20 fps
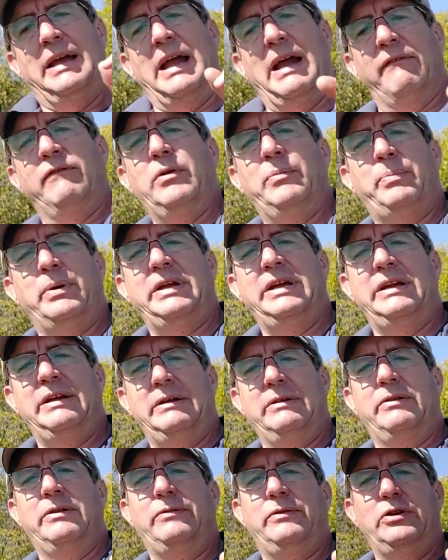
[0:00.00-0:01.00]
Everybody
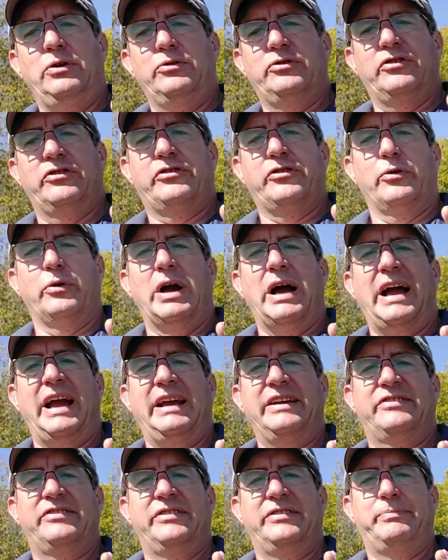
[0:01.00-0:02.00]
uses their
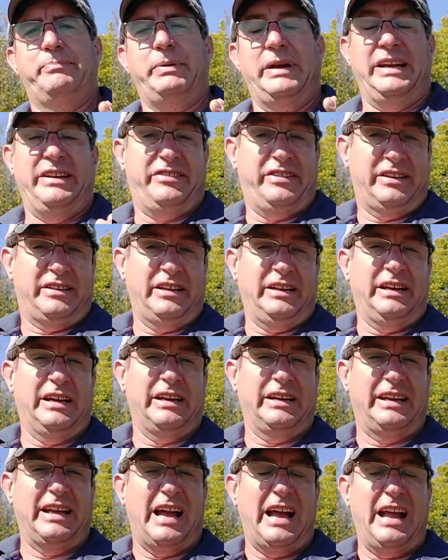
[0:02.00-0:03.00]
eyes as basically
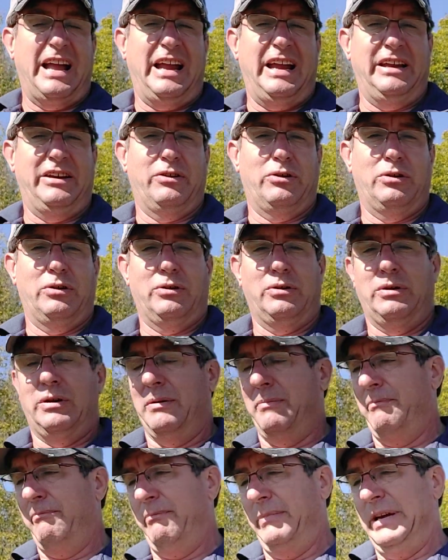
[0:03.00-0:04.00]
a guide or
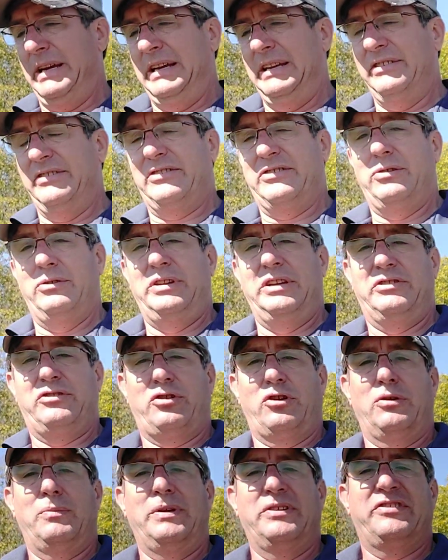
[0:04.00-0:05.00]
a means to
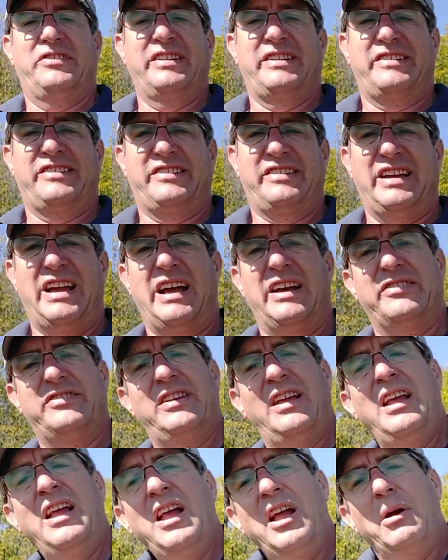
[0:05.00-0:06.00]
determine
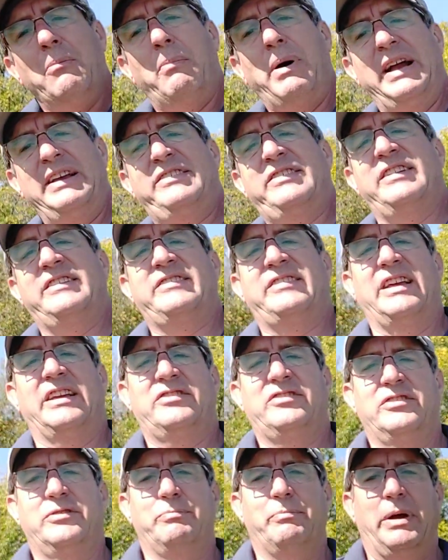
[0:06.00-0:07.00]
success. My
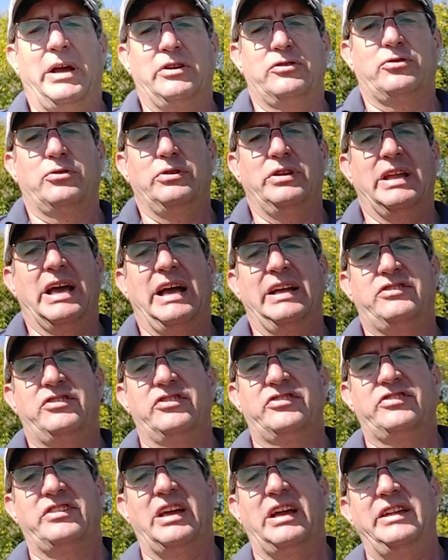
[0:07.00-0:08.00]
success is measured not
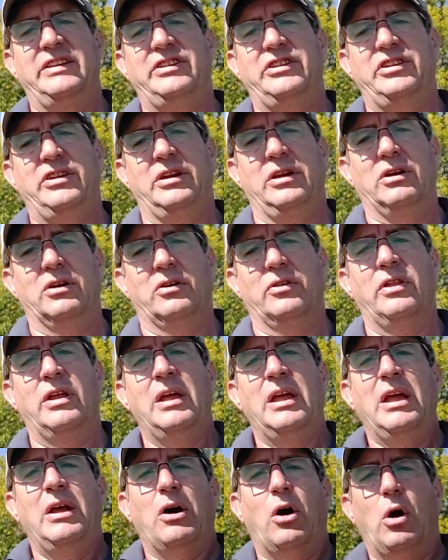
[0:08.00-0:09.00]
just on yield,
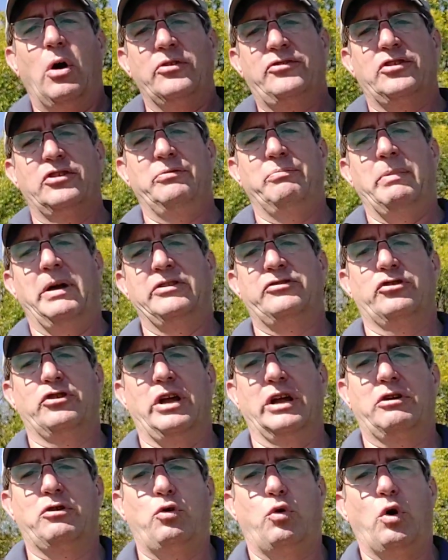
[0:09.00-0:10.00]
also is measured
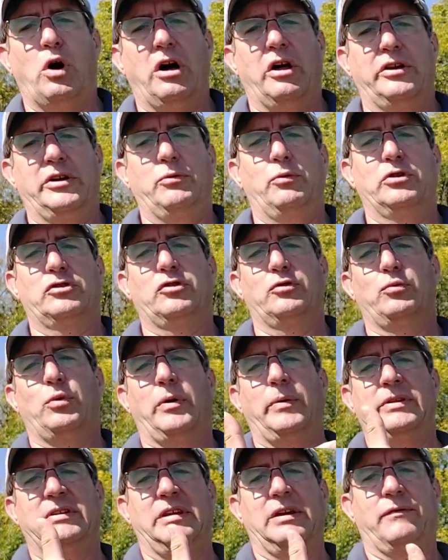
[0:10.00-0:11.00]
on quality, which is
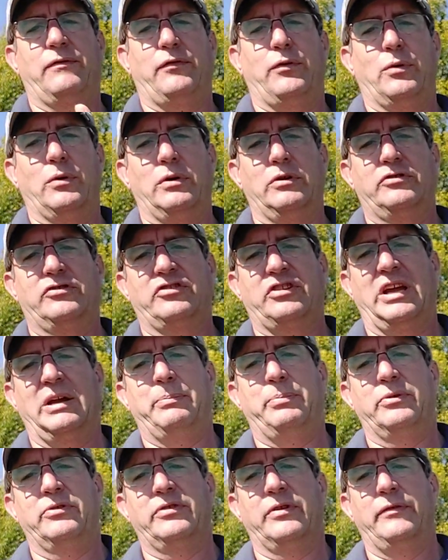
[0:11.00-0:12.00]
why we take forage
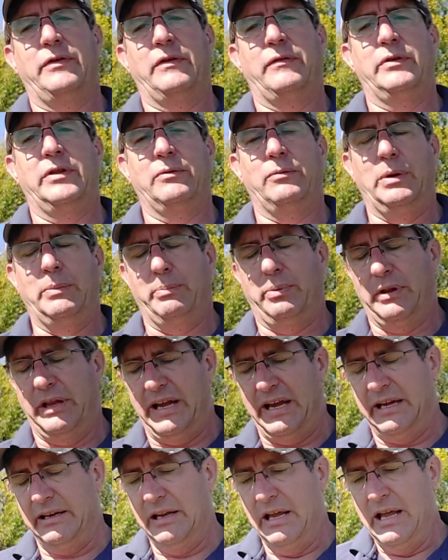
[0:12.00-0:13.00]
samples of everything we
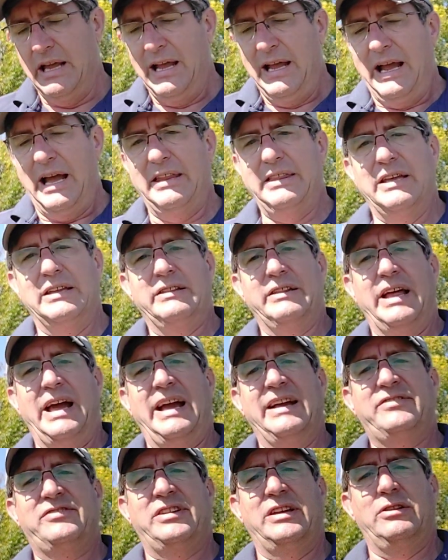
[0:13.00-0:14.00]
plant. And then
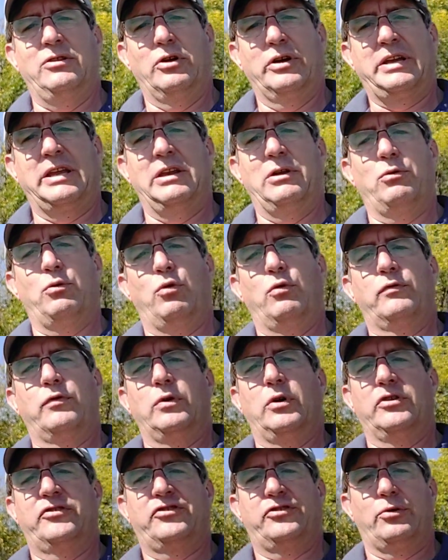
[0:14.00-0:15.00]
lastly, looking at
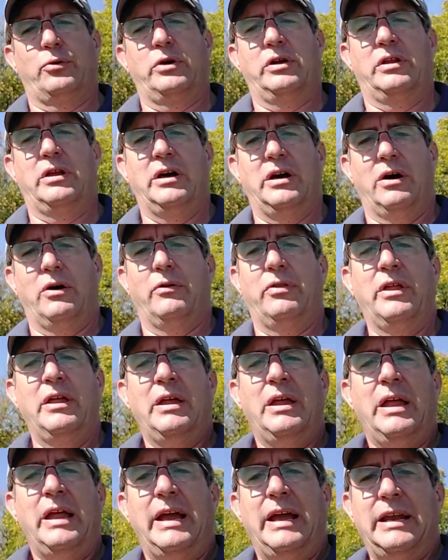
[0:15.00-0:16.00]
overall soil health.
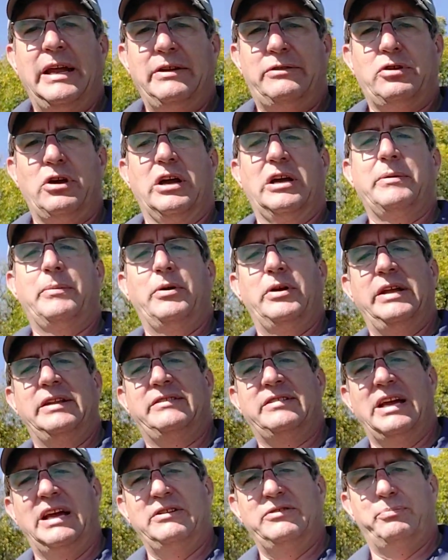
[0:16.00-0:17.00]
And I talk about
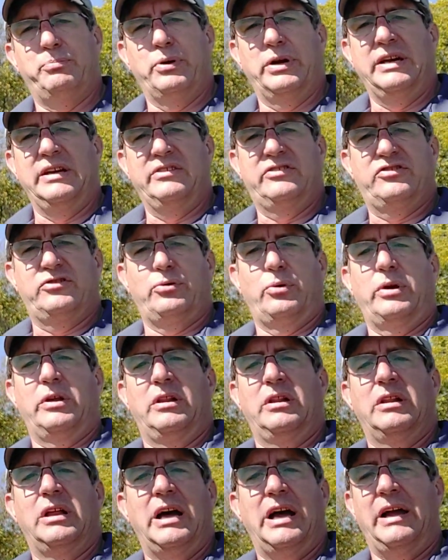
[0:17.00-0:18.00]
at times bringing
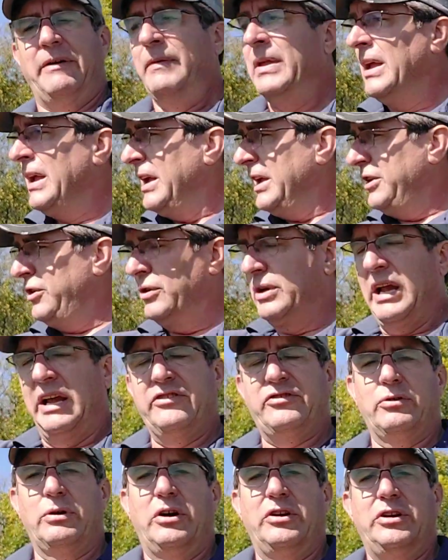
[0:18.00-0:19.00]
soil alive. You
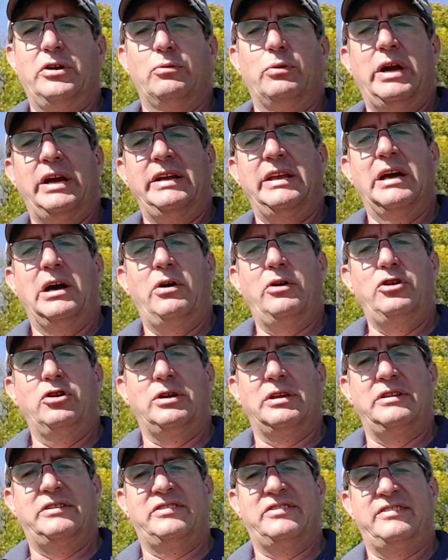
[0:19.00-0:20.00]
guys are out here right now, you
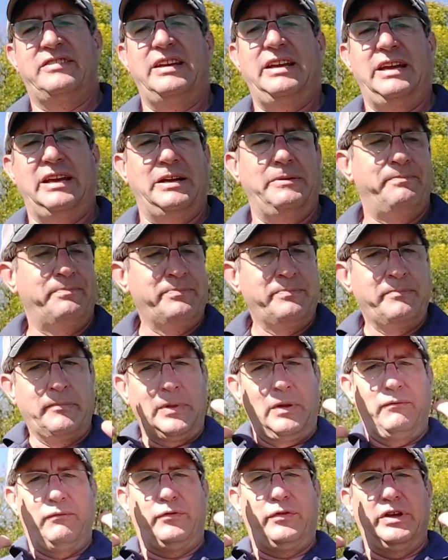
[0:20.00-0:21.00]
can see
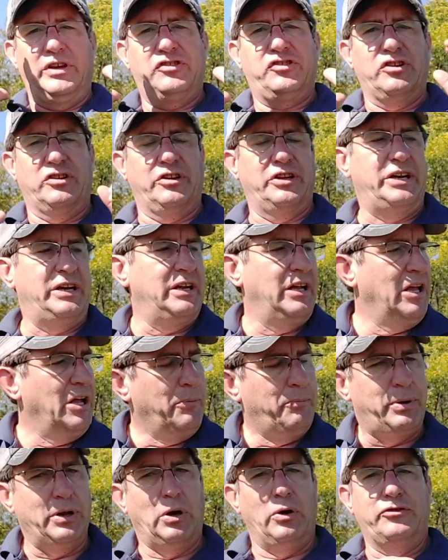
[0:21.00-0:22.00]
visually,
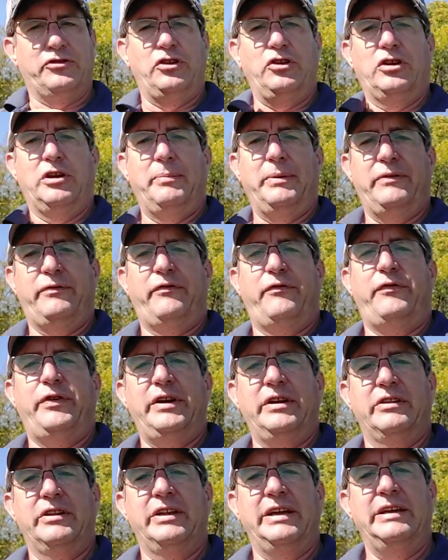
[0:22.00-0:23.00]
but also you can be
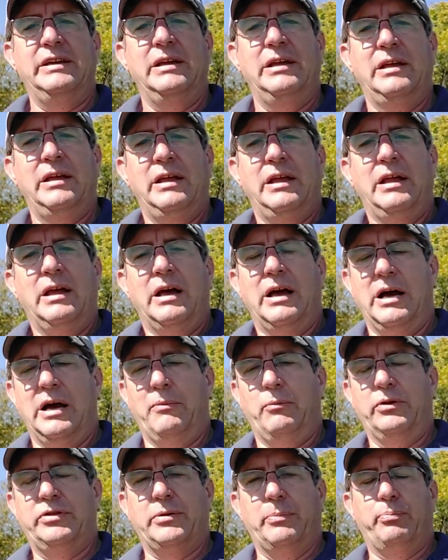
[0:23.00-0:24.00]
feeling
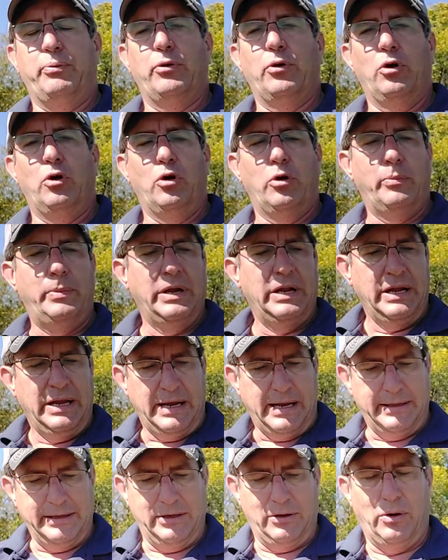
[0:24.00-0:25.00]
with the probe,
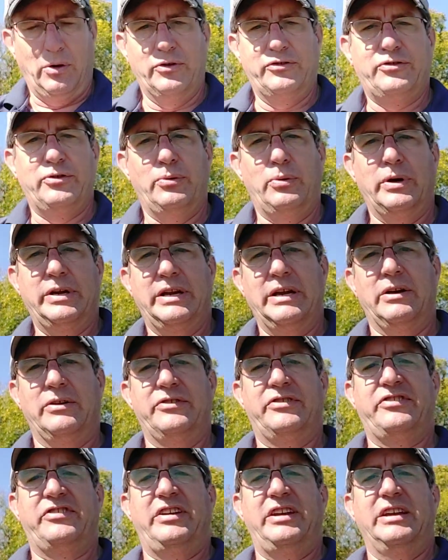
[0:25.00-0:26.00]
and then also
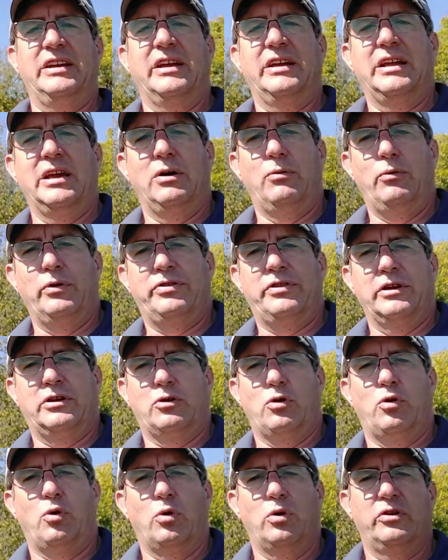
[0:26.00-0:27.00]
again seeing again with the
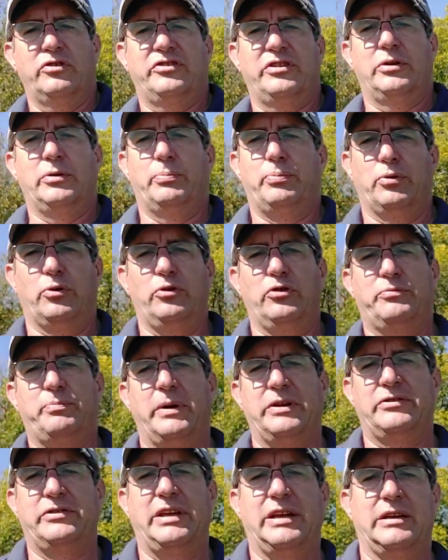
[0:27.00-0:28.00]
cores that are produced
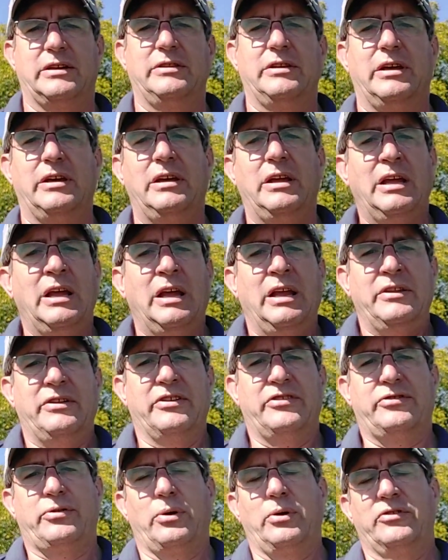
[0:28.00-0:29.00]
by taking the
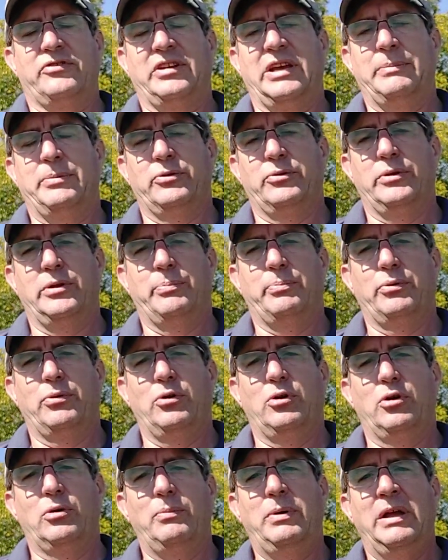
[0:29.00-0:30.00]
soil samples with a
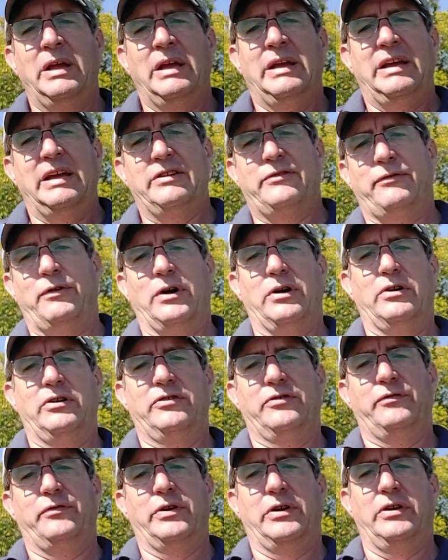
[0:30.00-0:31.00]
probe, as far
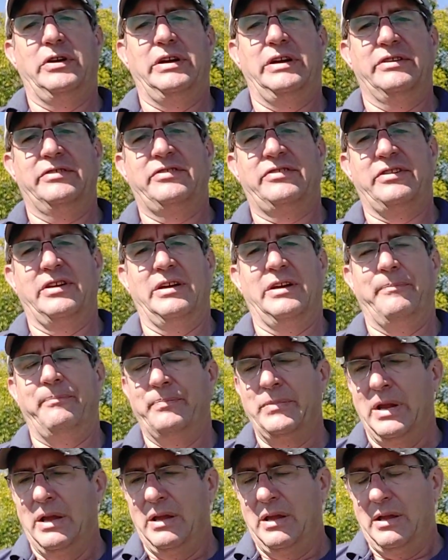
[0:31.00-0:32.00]
as various
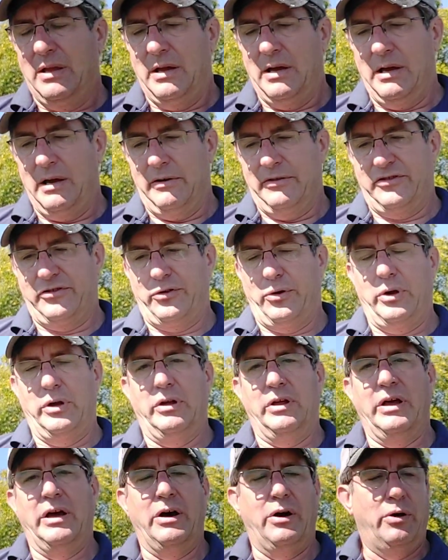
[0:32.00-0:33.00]

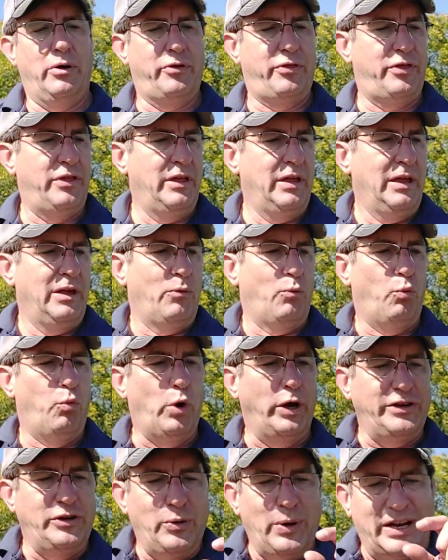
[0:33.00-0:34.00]
soil health,
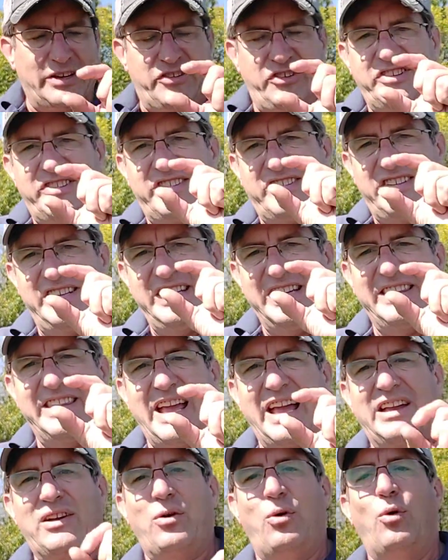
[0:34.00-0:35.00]
what you actually see in
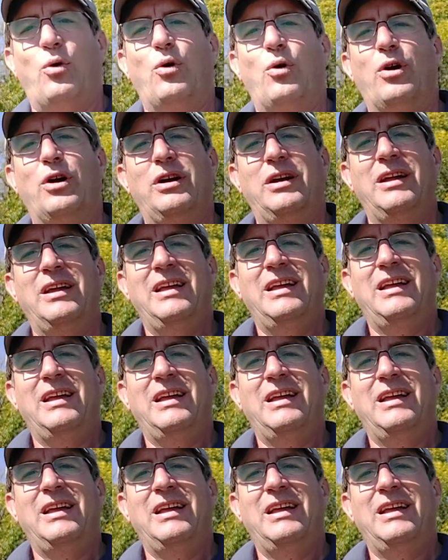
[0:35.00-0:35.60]
that core,